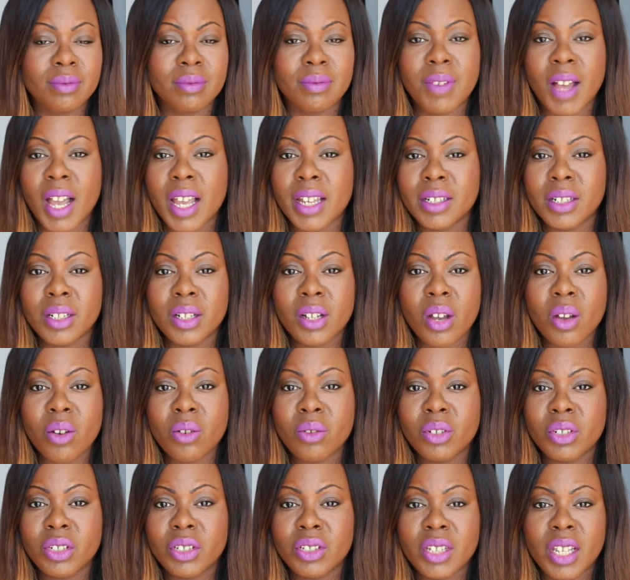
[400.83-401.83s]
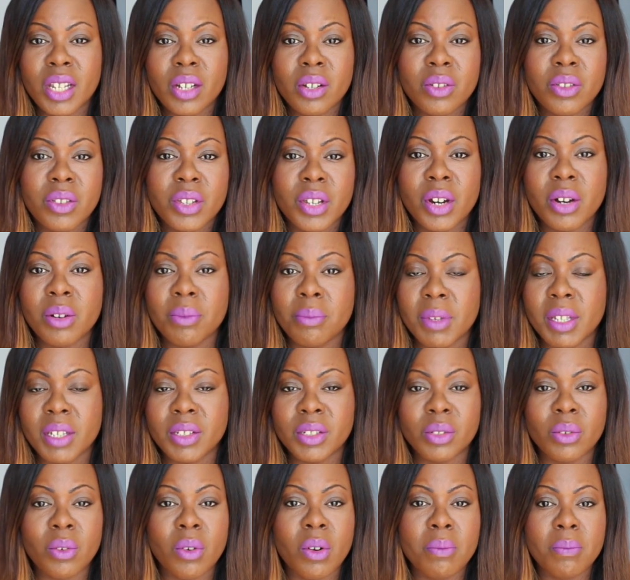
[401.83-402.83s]
find a coach,
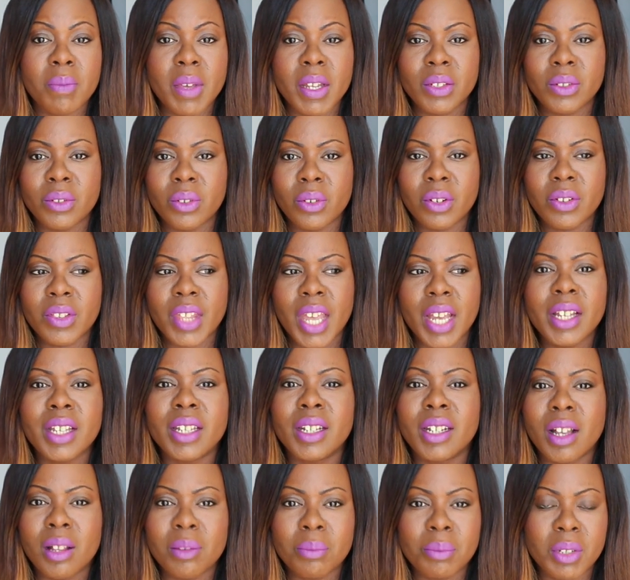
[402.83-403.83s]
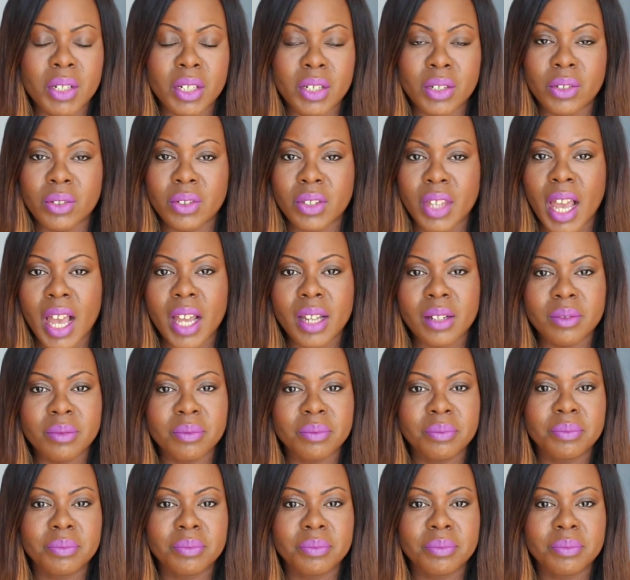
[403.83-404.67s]
psychotherapist, or mentor that can help you to do that.